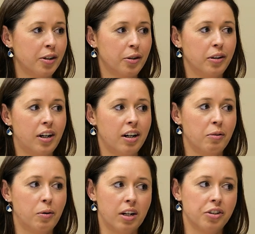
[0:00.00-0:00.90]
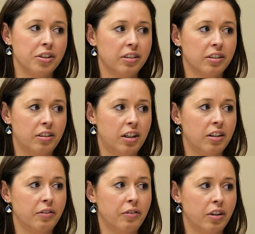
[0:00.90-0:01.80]
a lot of the watches, a lot
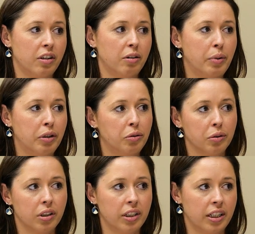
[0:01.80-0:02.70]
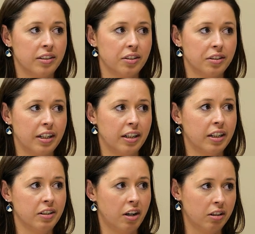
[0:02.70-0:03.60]
of the pill organizers that
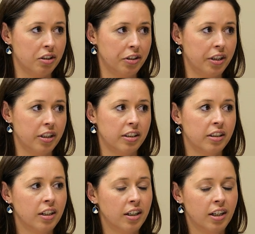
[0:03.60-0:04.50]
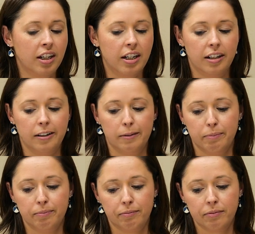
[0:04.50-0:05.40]
can talk to you,
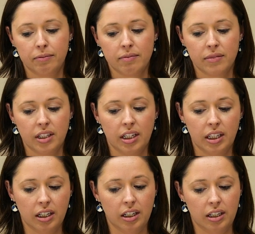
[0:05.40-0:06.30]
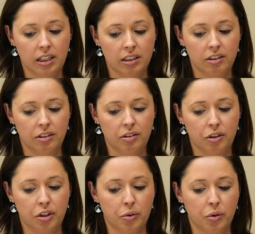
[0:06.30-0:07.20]
and then
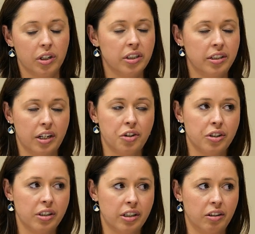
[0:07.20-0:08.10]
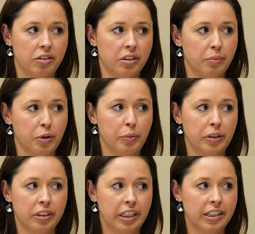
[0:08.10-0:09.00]
just organization skills and
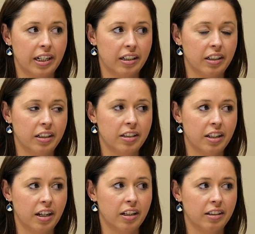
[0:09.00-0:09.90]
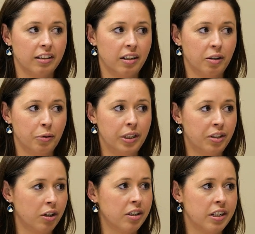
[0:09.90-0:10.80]
mobility techniques that we
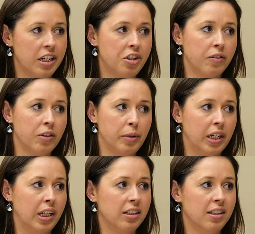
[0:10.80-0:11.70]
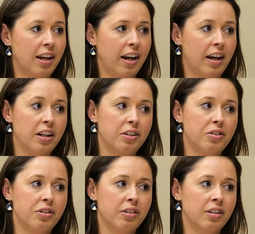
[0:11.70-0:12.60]
start to teach everybody as they
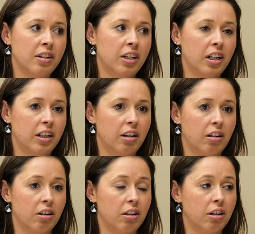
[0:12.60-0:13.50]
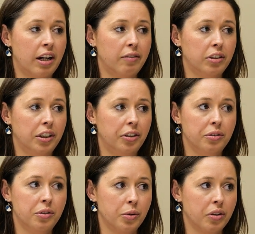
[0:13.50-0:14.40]
age, are heavily
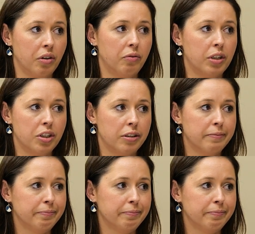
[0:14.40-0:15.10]
used with low vision.